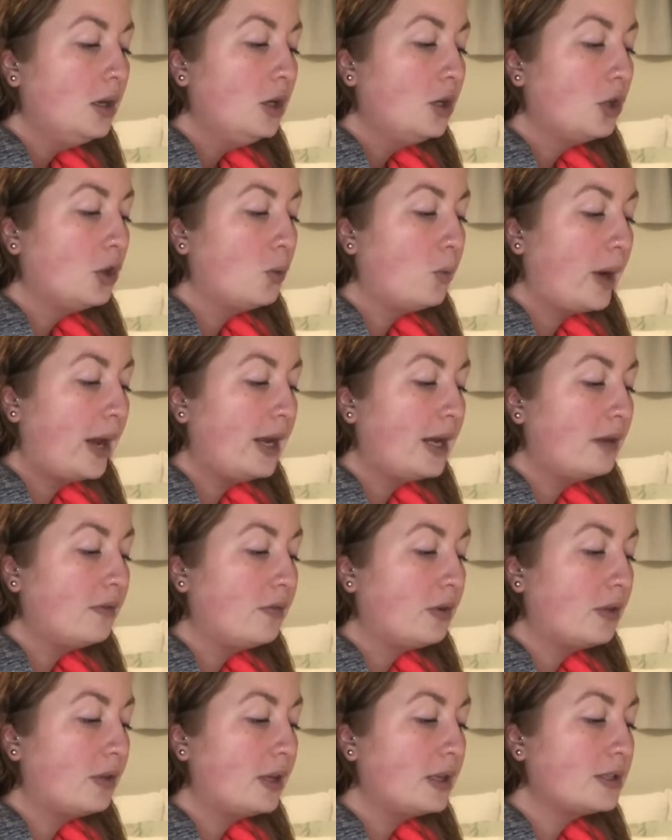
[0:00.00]
You're waiting
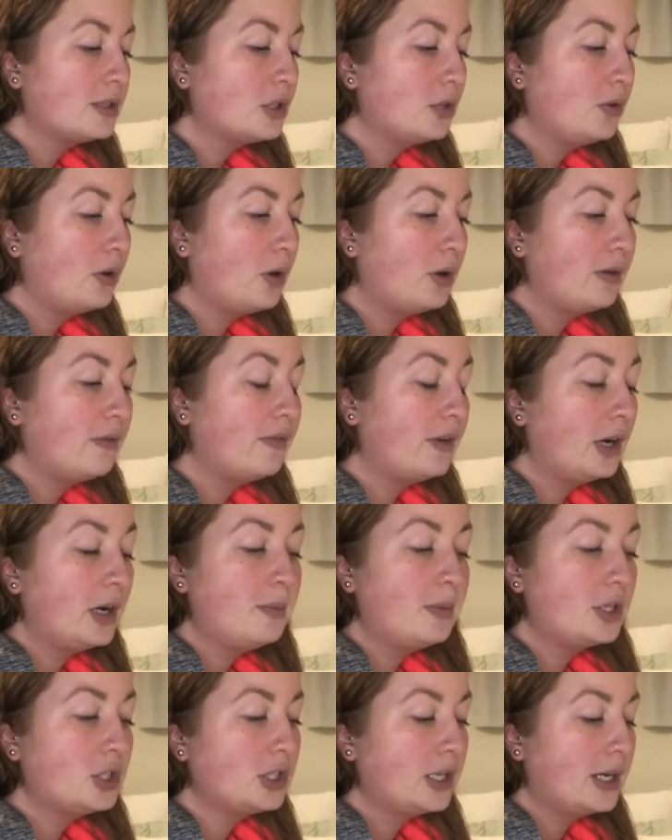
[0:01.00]
for things to grow. And it very
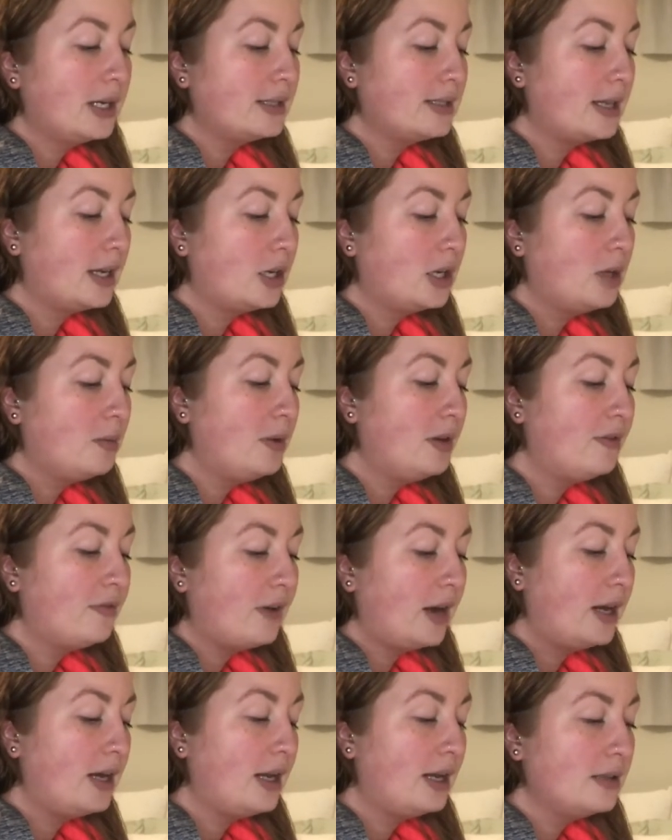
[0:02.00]
much, like I said, could be
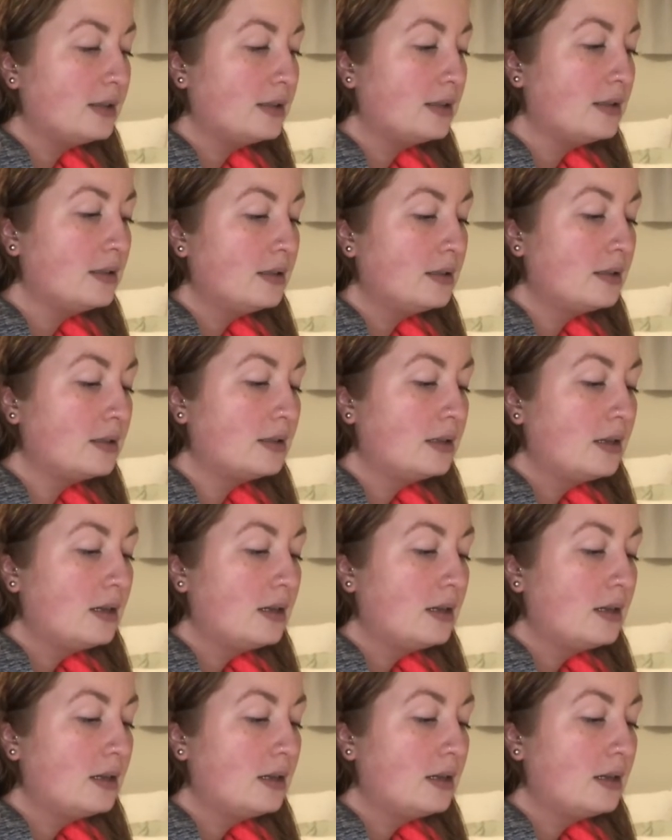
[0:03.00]
finances.